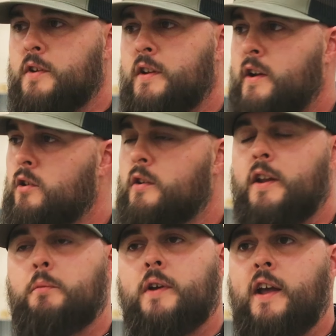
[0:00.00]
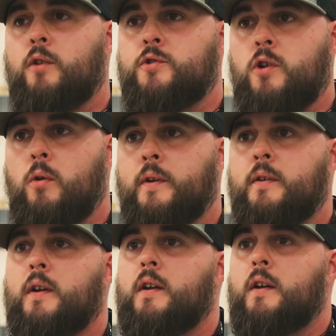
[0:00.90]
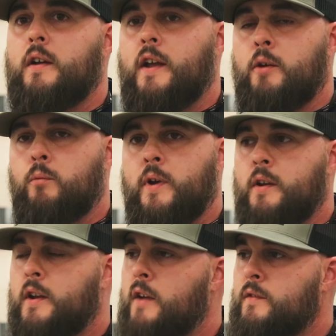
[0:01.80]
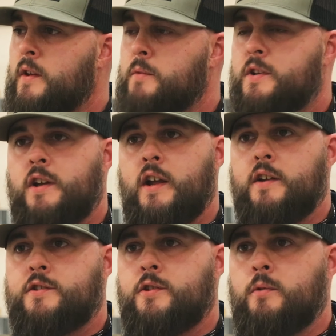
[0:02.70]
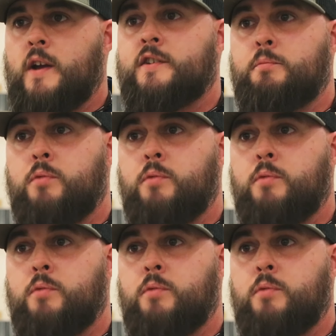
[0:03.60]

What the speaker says: just like you're looking at a mechanical drawing, and we gave them the chance to actually